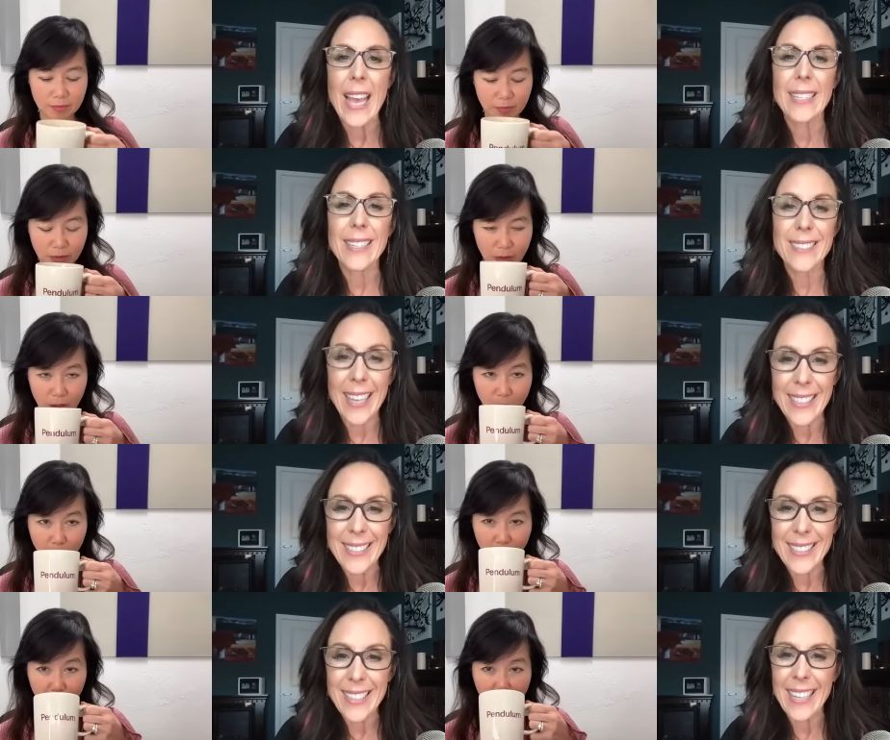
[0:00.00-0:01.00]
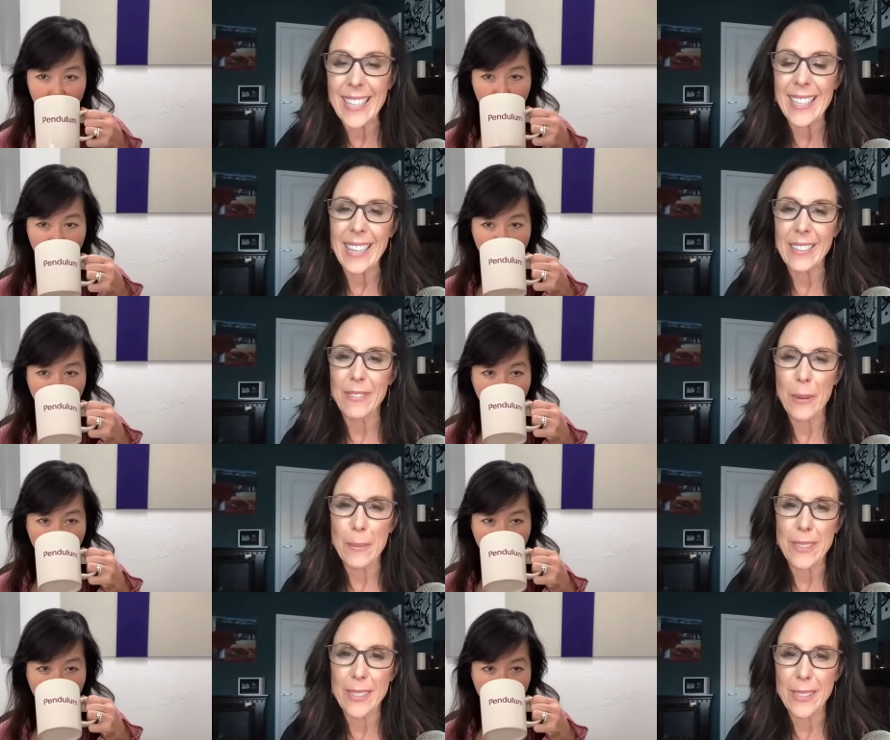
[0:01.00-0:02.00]
Speaker 1: and a scientist at Elan
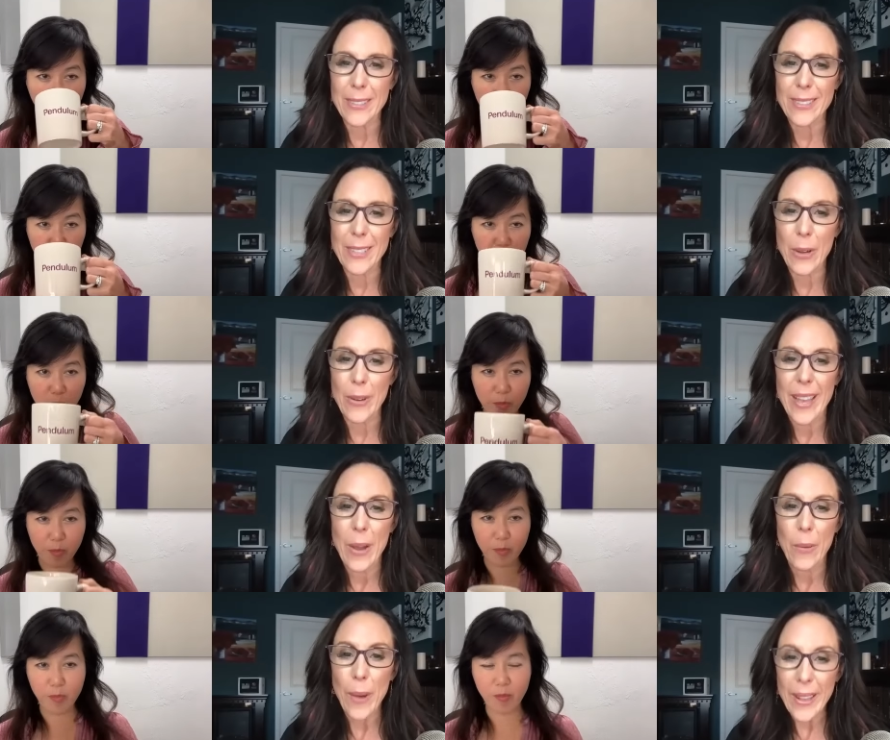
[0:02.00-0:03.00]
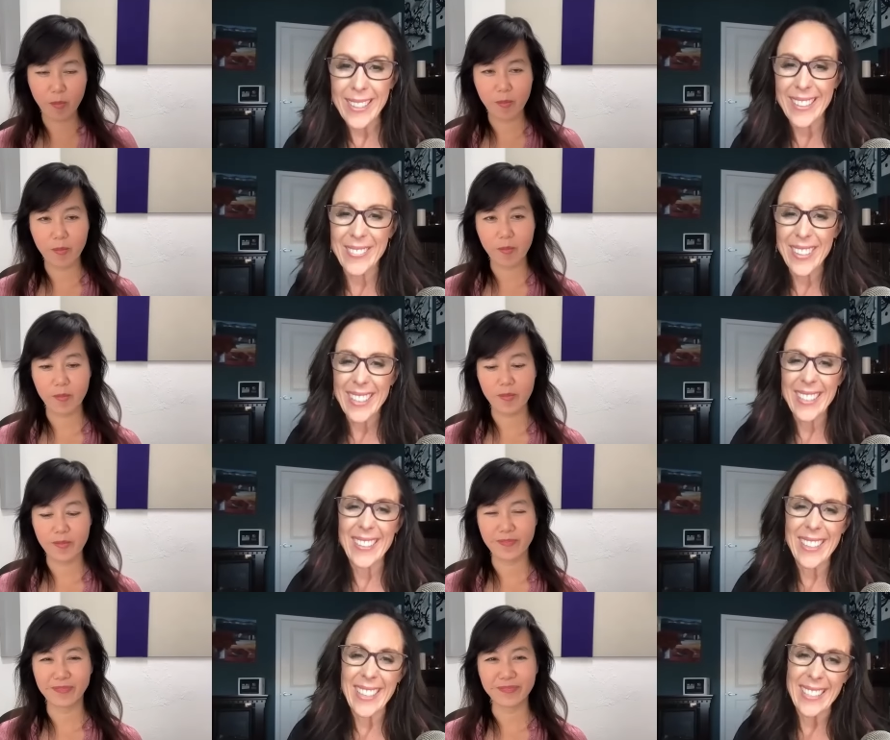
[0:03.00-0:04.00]
Pharmaceuticals. So welcome,
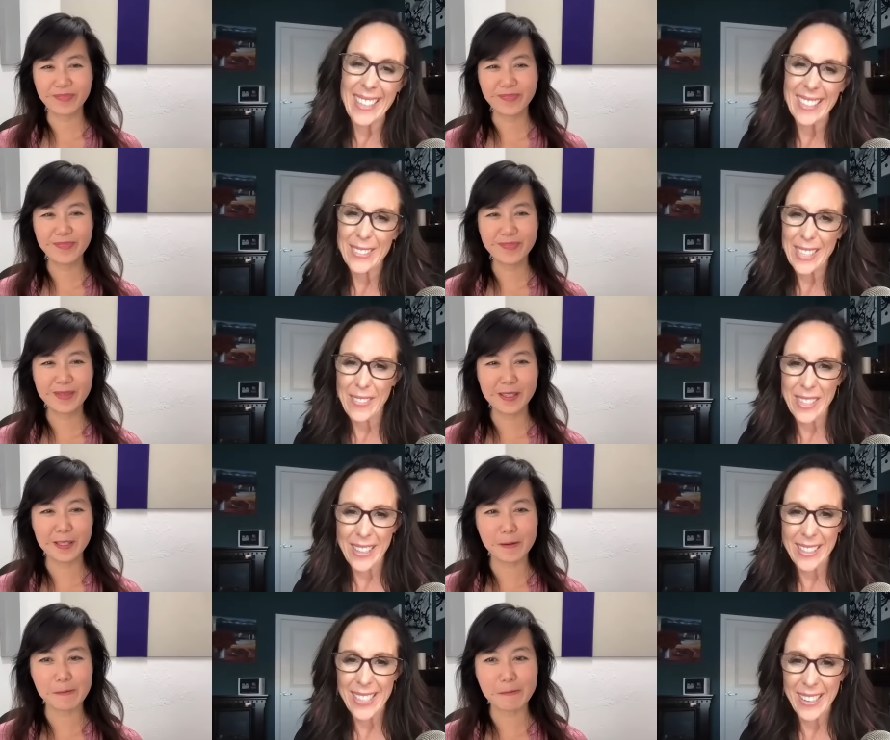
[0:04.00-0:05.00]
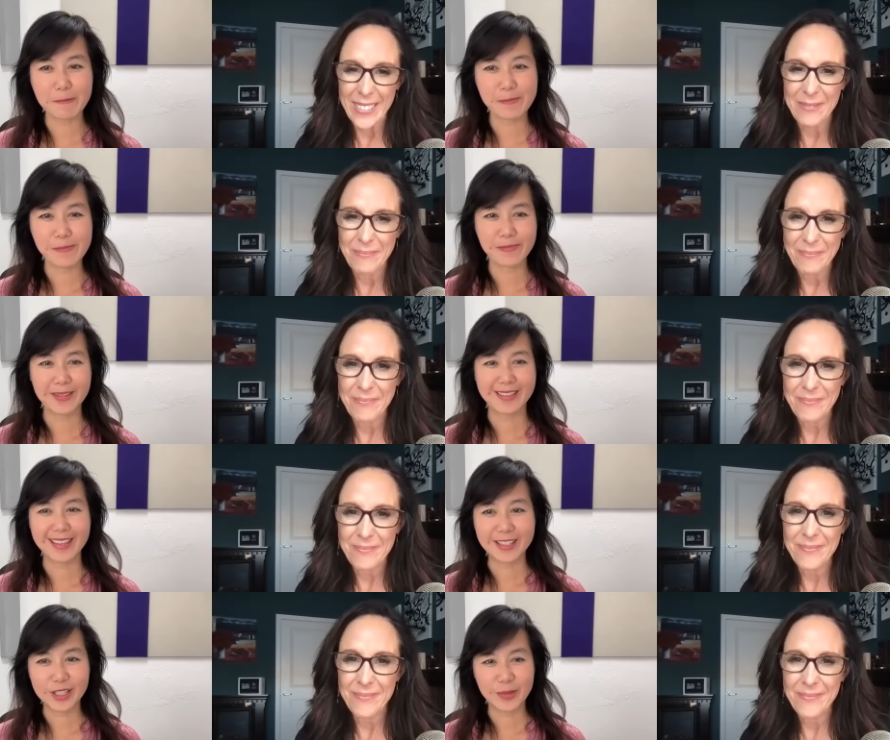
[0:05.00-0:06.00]
Colleen. Thanks for coming on the show.
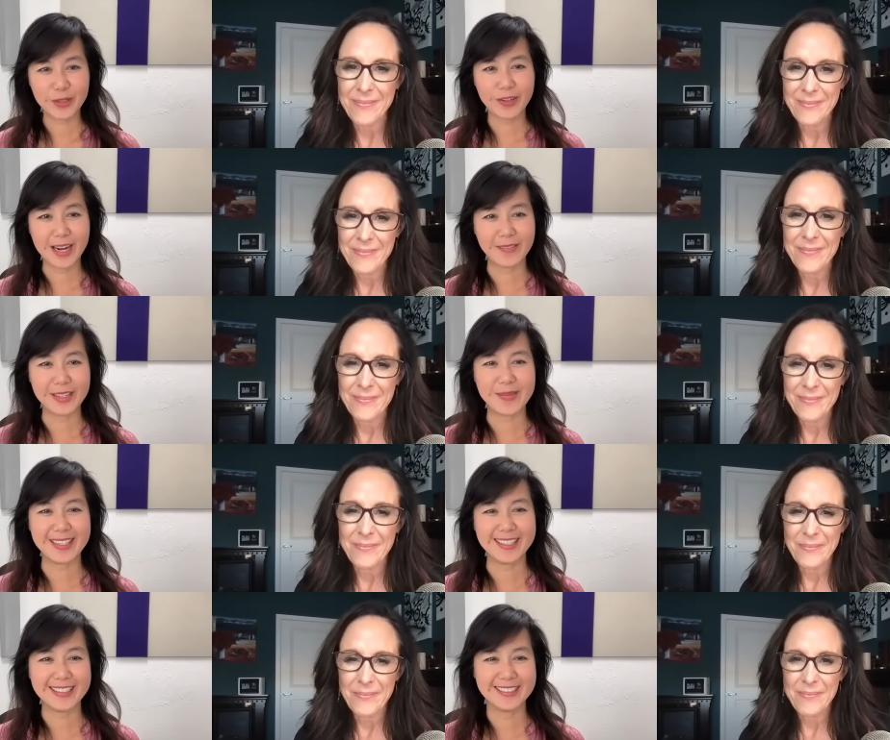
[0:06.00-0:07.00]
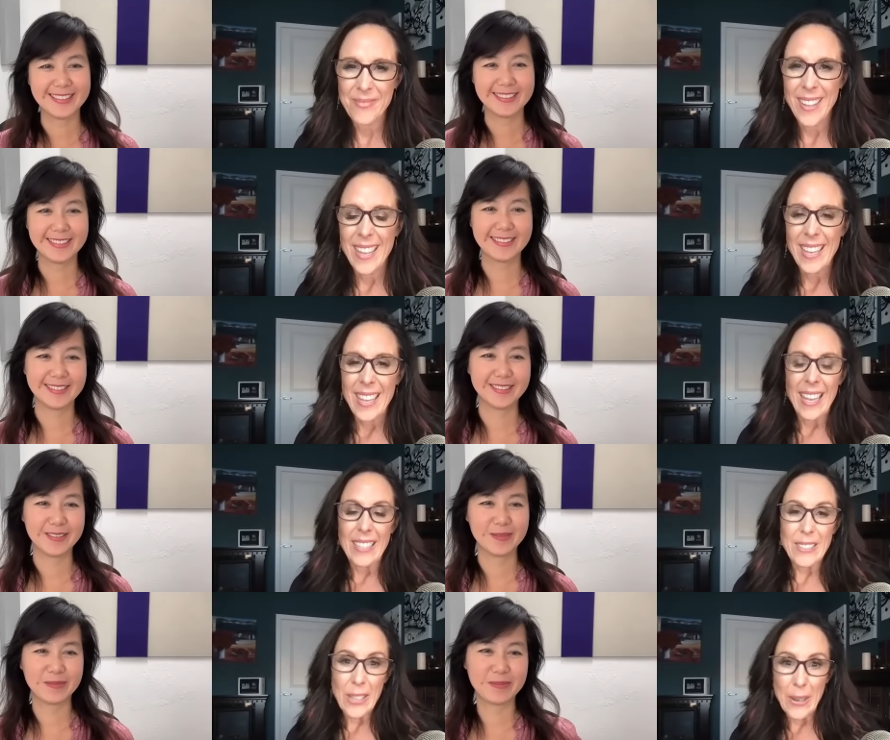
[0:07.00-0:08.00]
Speaker 2: Thanks so much for having me.
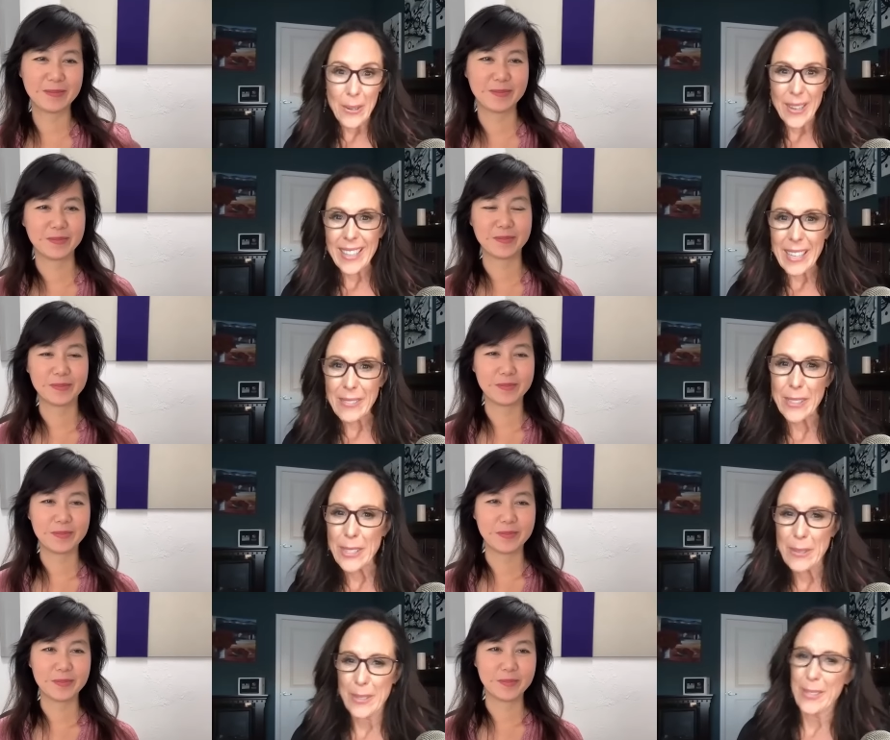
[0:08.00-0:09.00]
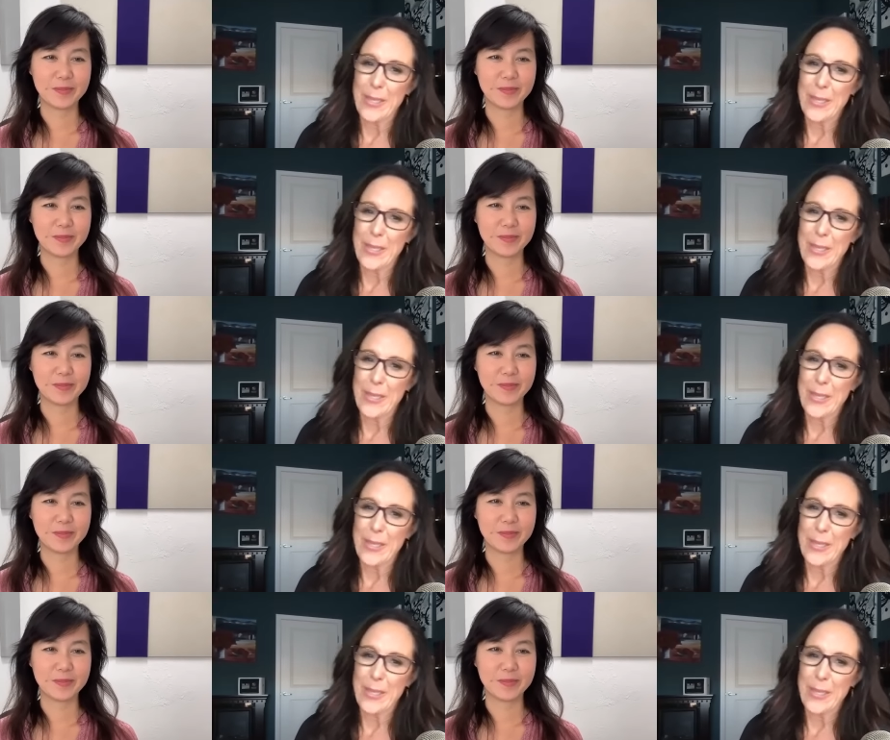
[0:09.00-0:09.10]
Speaker 1: So I'd love to start with